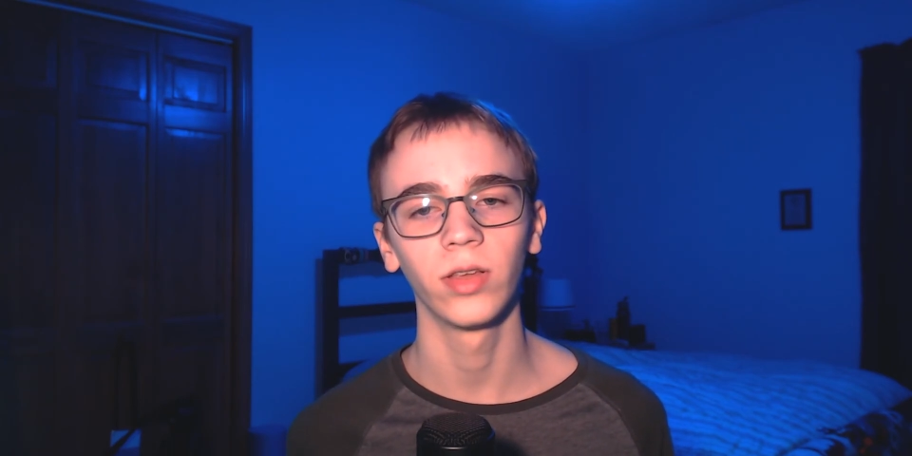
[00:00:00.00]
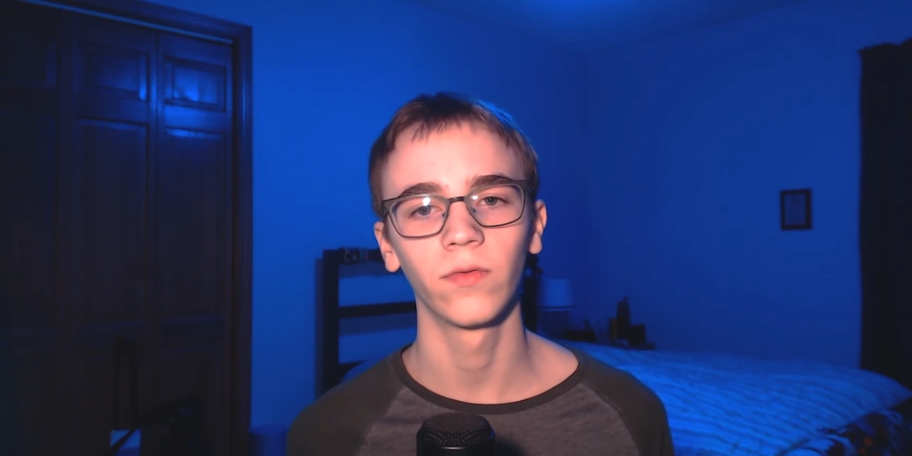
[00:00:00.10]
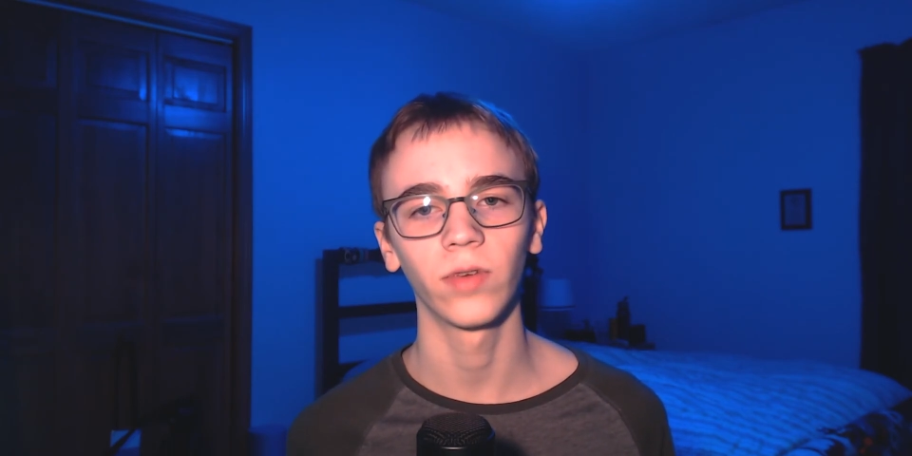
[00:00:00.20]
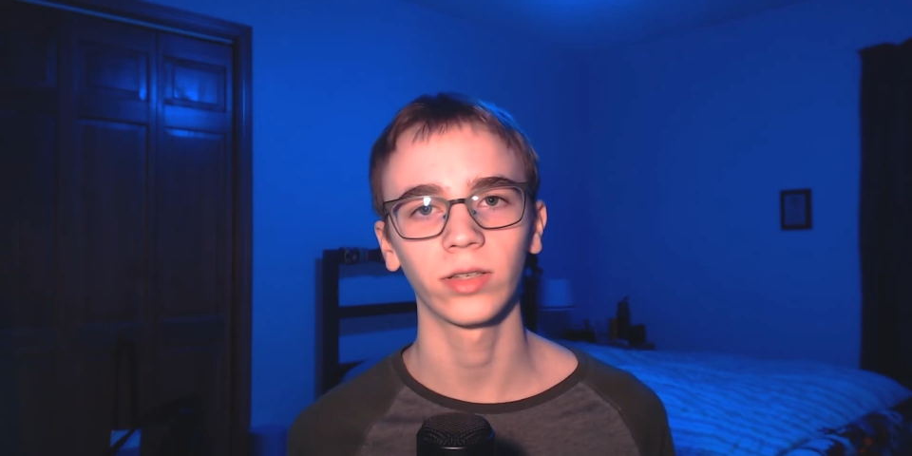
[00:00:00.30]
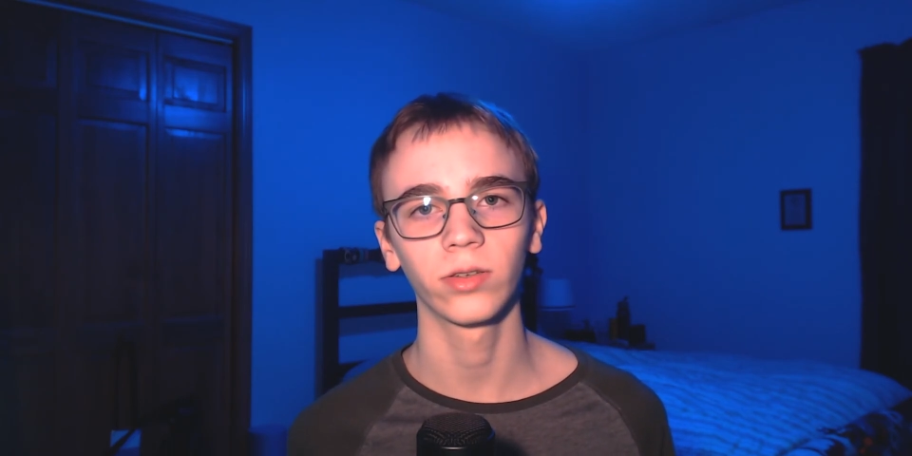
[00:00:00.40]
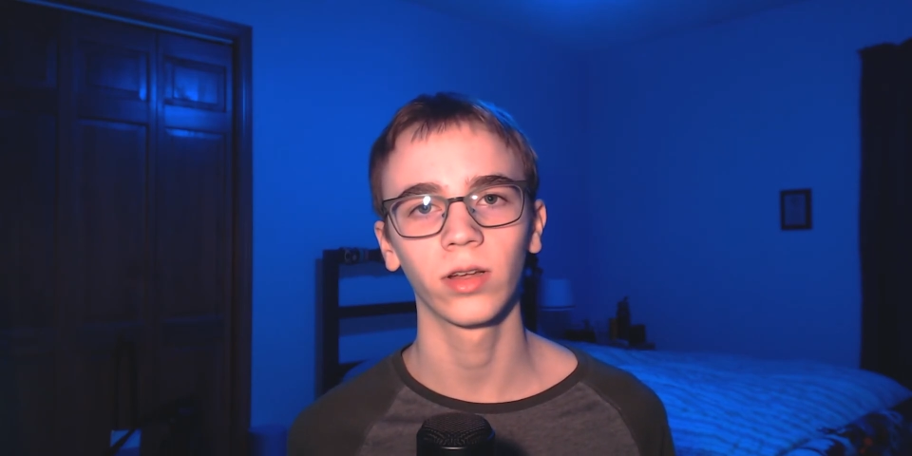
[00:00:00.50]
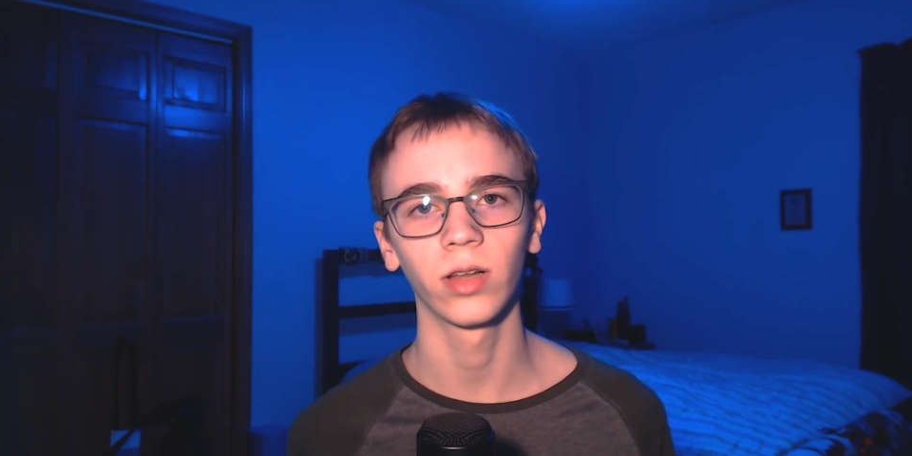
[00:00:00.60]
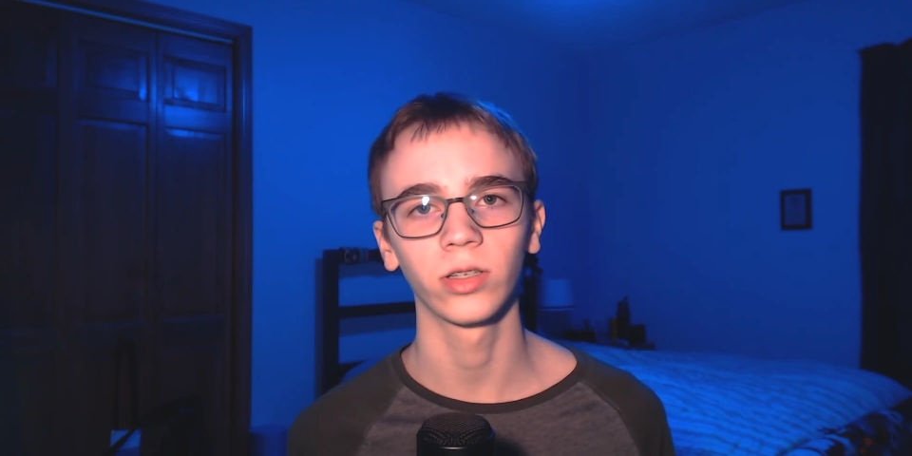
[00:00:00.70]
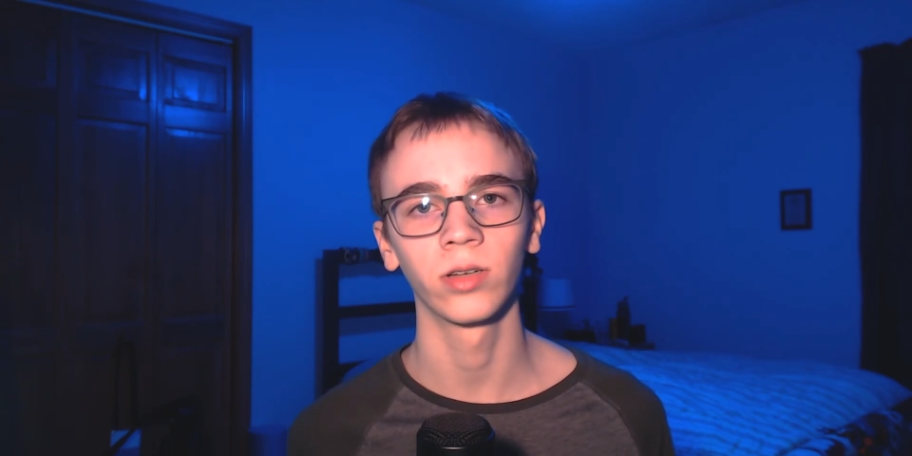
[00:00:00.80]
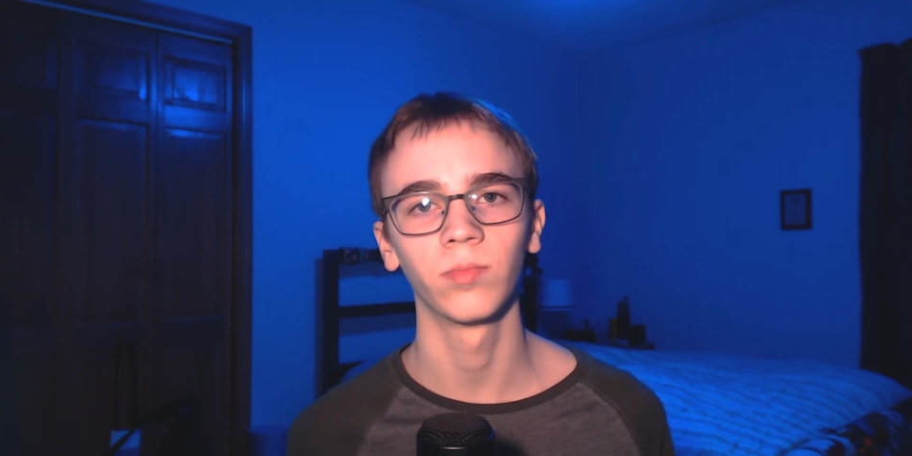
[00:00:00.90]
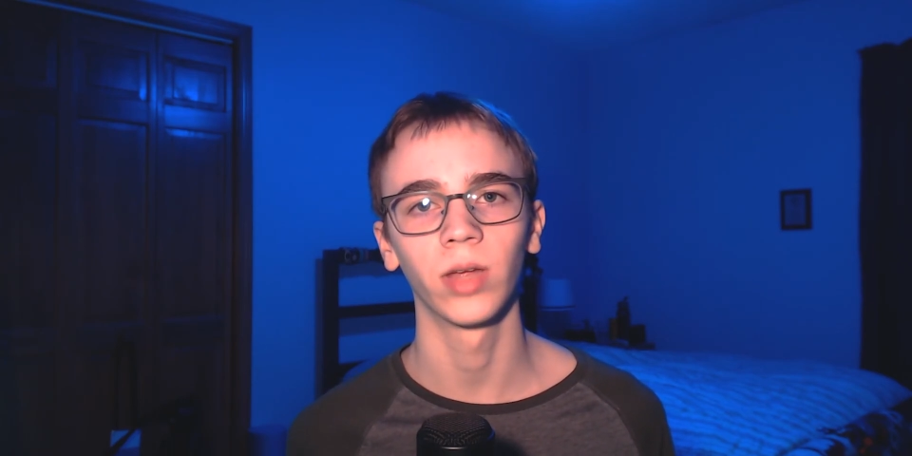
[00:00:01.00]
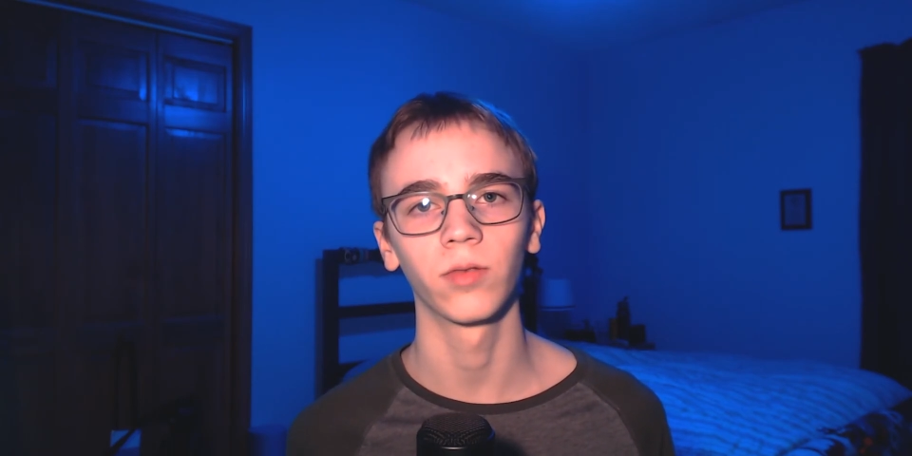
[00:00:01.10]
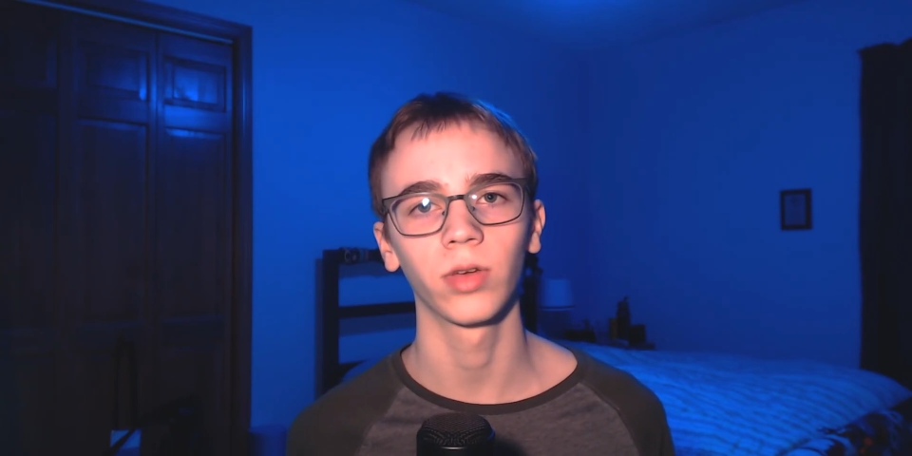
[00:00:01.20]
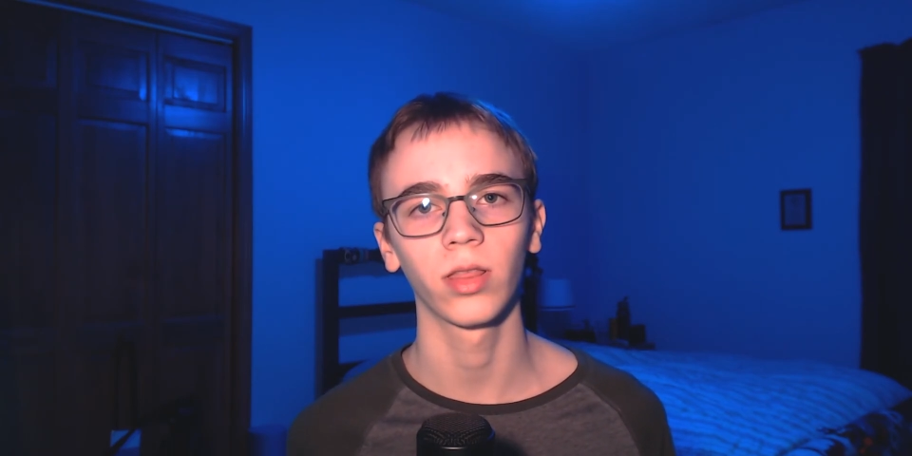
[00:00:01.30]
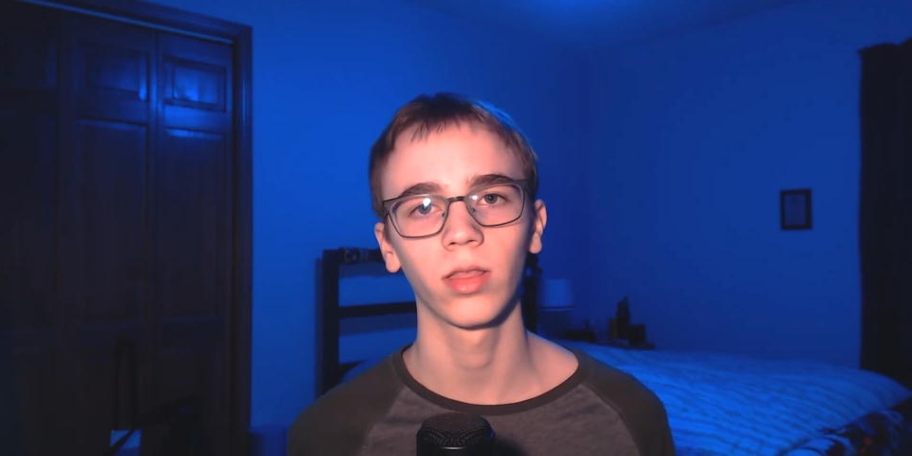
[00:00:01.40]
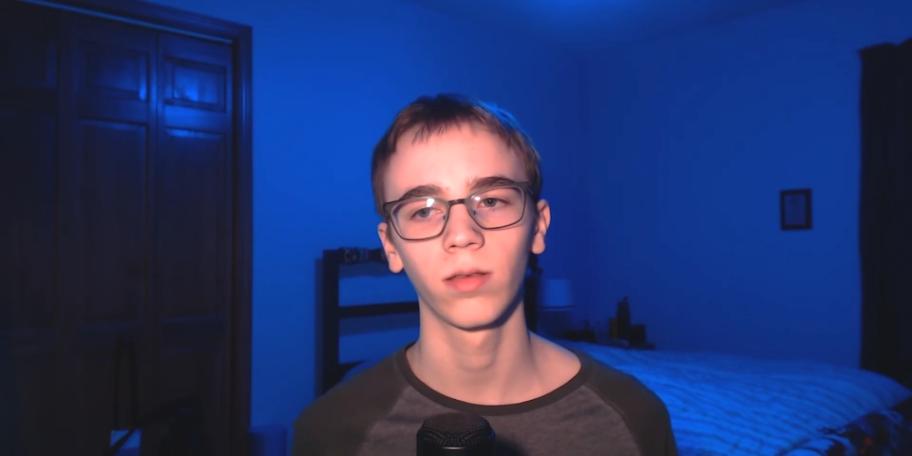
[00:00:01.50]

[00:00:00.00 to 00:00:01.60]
the faster connection and bandwidth.